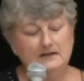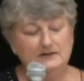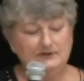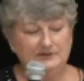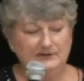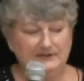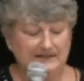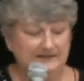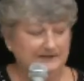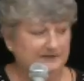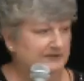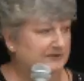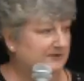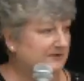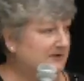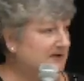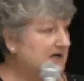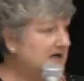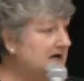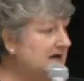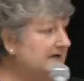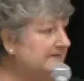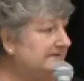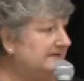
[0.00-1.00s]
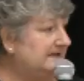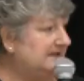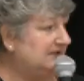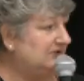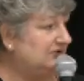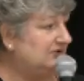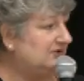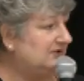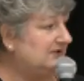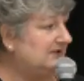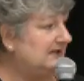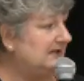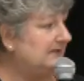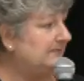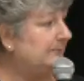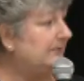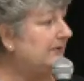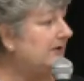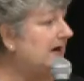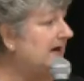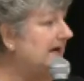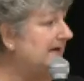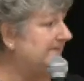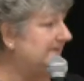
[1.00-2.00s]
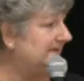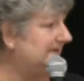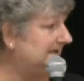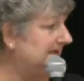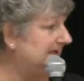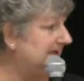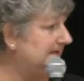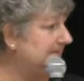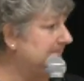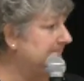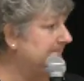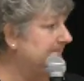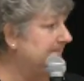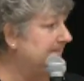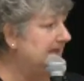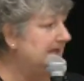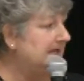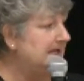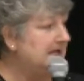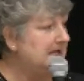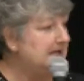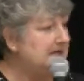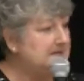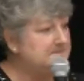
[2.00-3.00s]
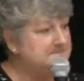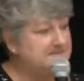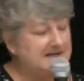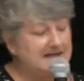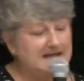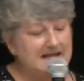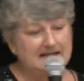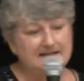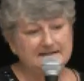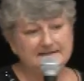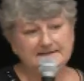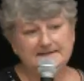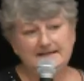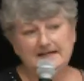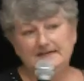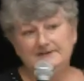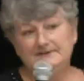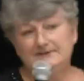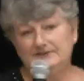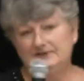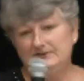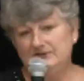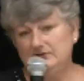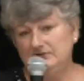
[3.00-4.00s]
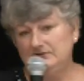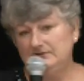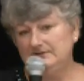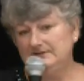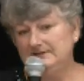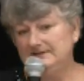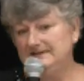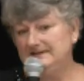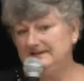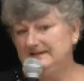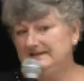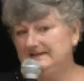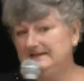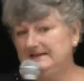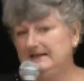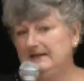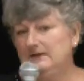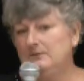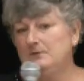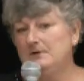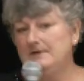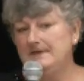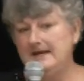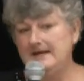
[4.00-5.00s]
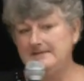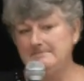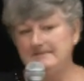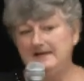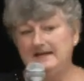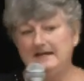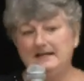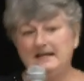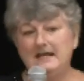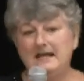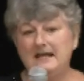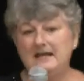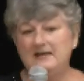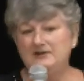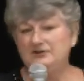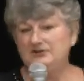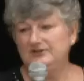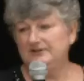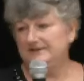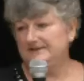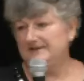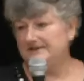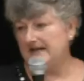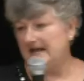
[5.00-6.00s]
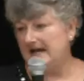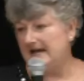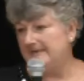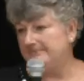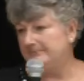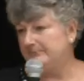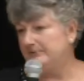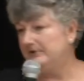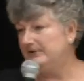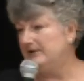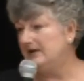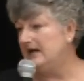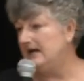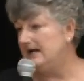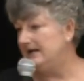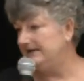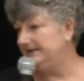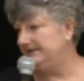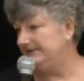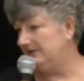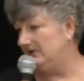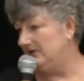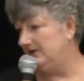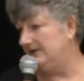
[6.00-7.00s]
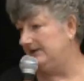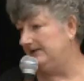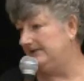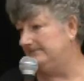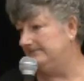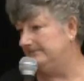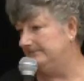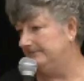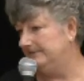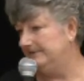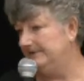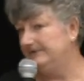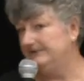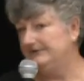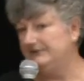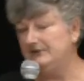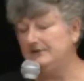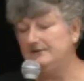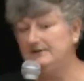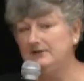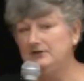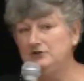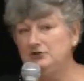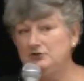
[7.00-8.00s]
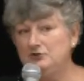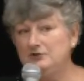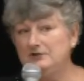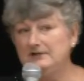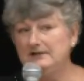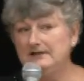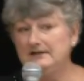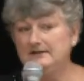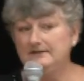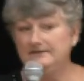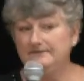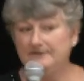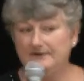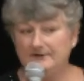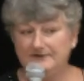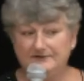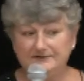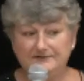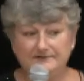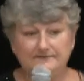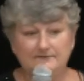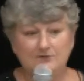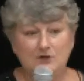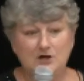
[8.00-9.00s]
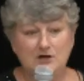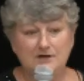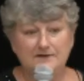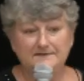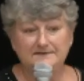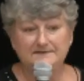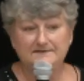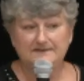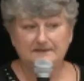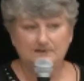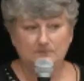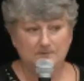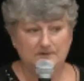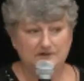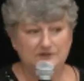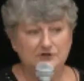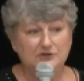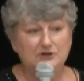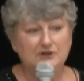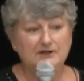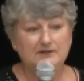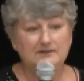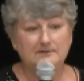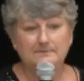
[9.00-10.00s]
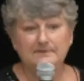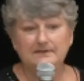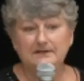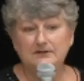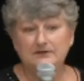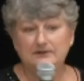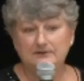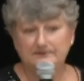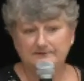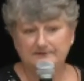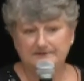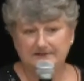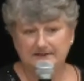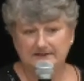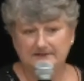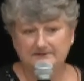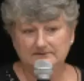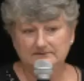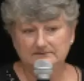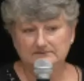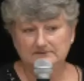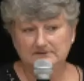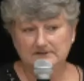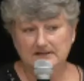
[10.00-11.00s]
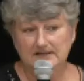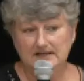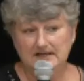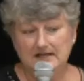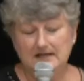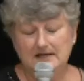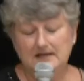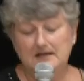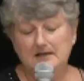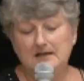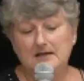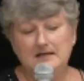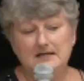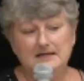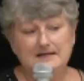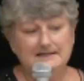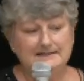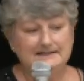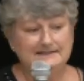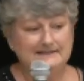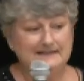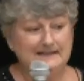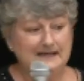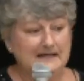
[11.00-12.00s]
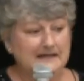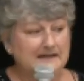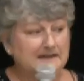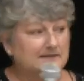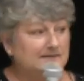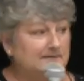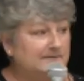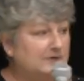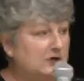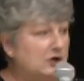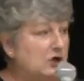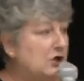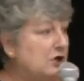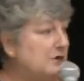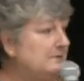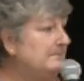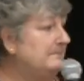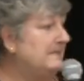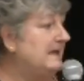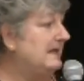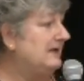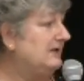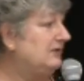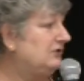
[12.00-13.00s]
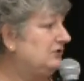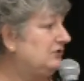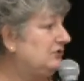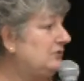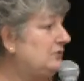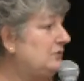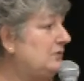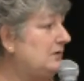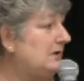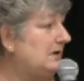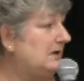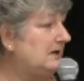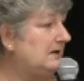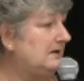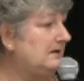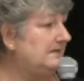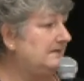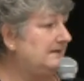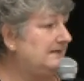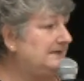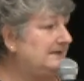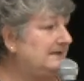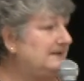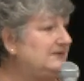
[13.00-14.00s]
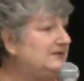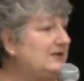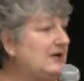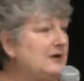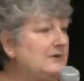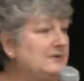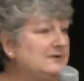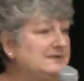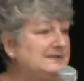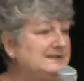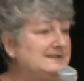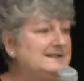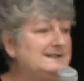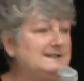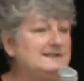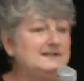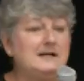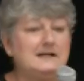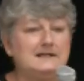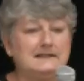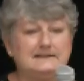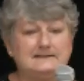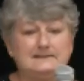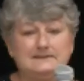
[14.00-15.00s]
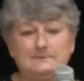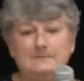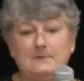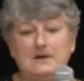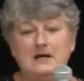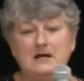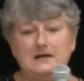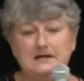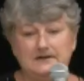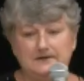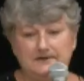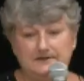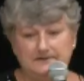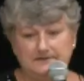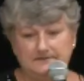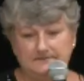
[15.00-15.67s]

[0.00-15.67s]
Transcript: You need to do it confidentially and privately, but ask that student to see where that medication's at. Put eyes on it. so that you can, first of all, see what you're going to be using. Second of all, make sure that the dose is not expired.